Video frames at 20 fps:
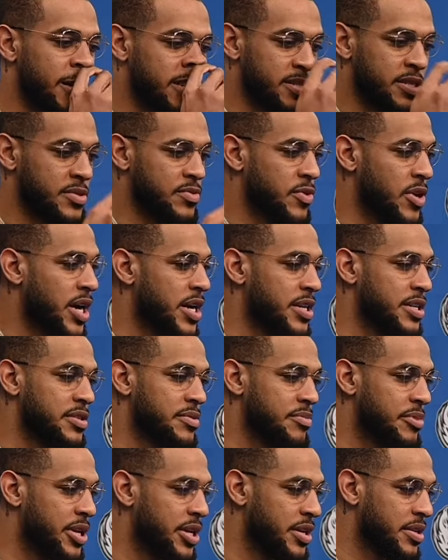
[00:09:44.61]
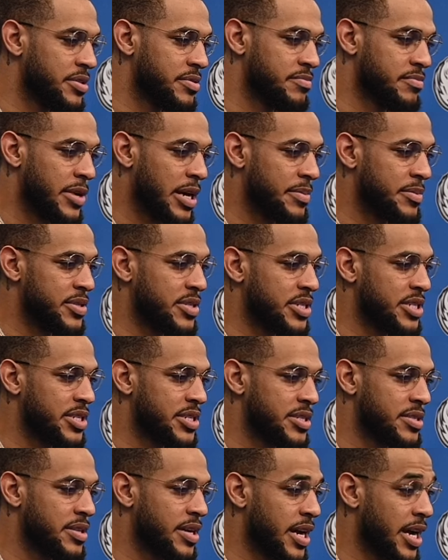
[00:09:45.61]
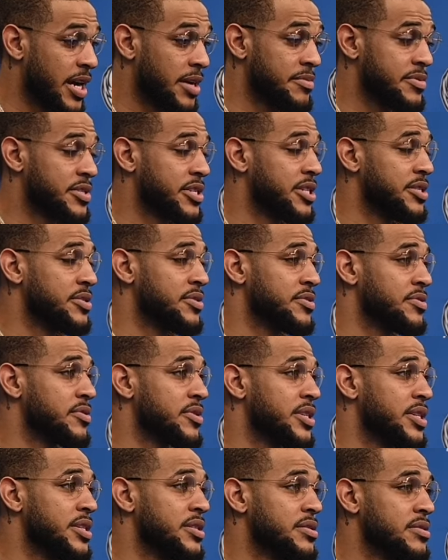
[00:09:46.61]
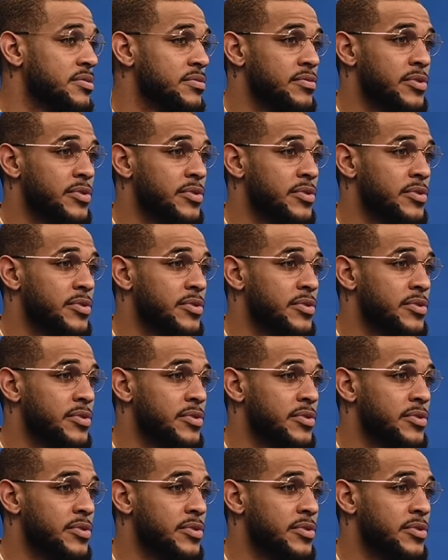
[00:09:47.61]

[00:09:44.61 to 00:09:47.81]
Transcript: just where I need to be, my position, how I'm setting screens,